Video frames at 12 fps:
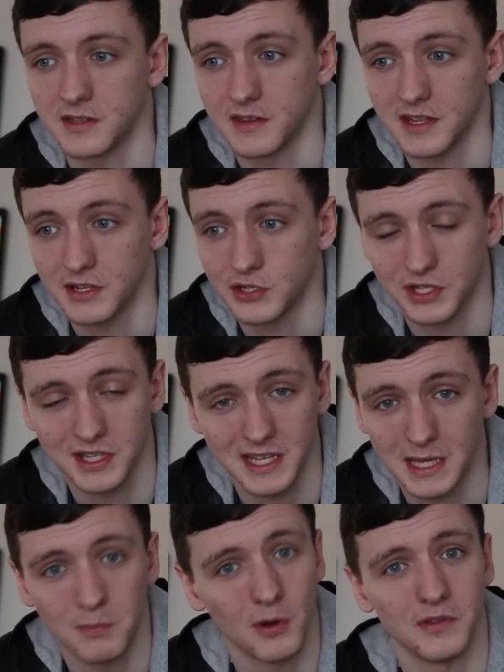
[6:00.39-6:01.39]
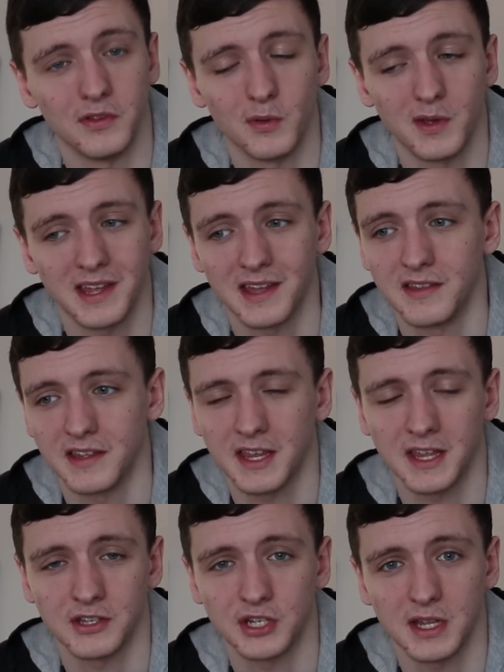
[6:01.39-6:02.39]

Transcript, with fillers: that they can just keep on doing it. They can